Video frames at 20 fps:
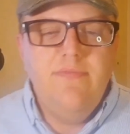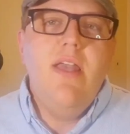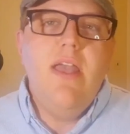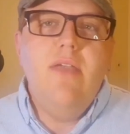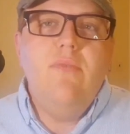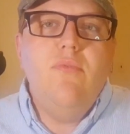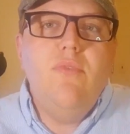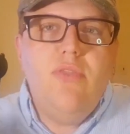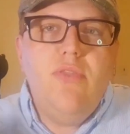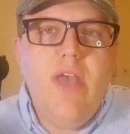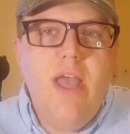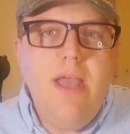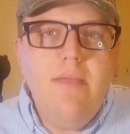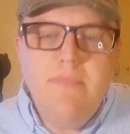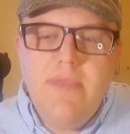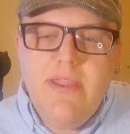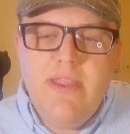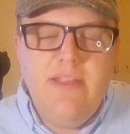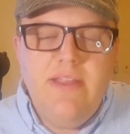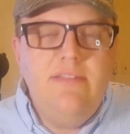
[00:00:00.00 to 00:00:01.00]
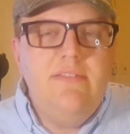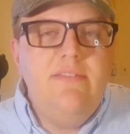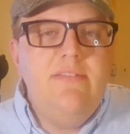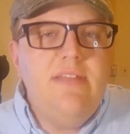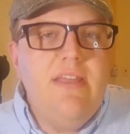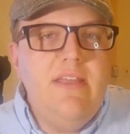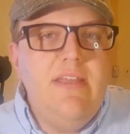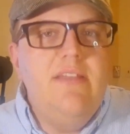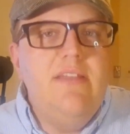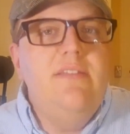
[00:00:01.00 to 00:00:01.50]
And what that means
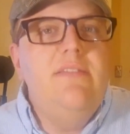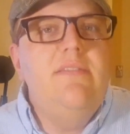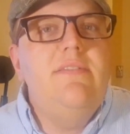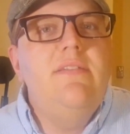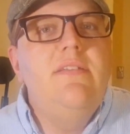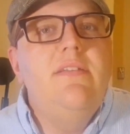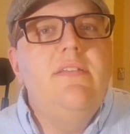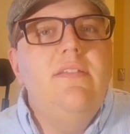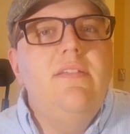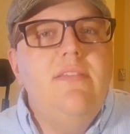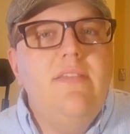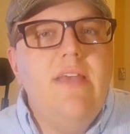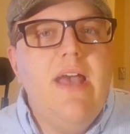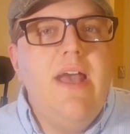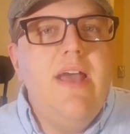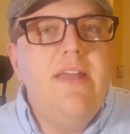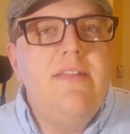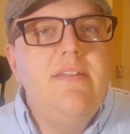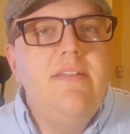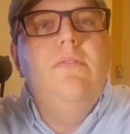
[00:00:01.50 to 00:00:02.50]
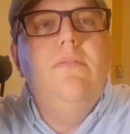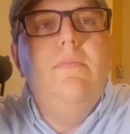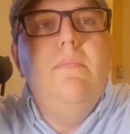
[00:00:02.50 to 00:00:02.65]
is that